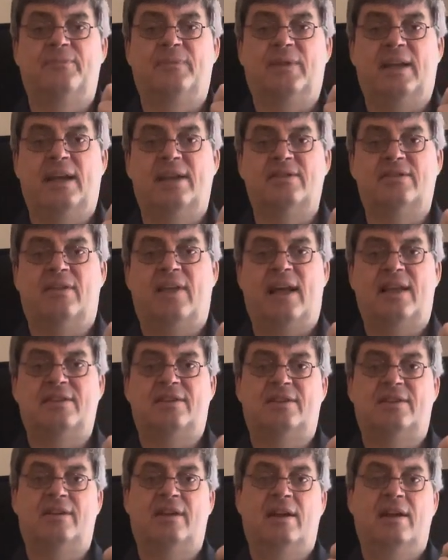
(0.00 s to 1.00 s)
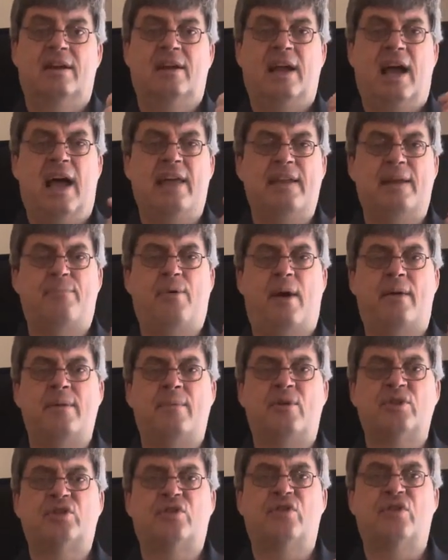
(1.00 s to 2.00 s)
Okay, so that's, I think, probably the
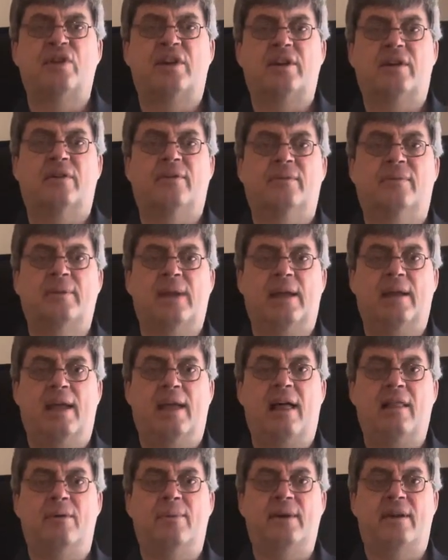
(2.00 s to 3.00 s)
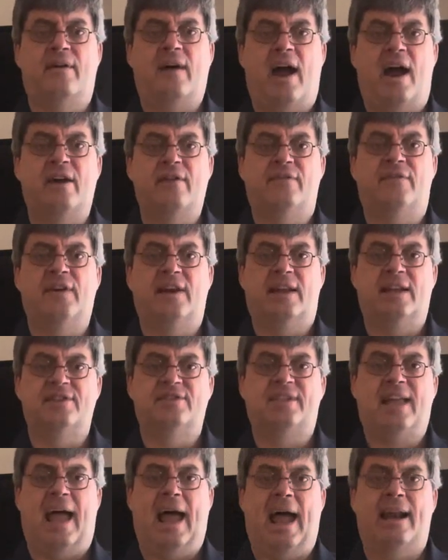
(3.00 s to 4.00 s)
most critical element of iron fitting is
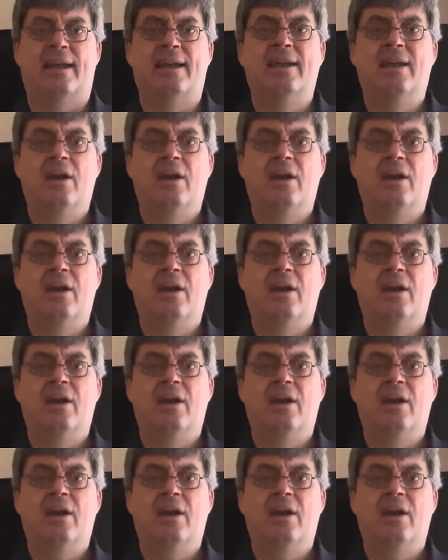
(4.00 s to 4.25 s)
that.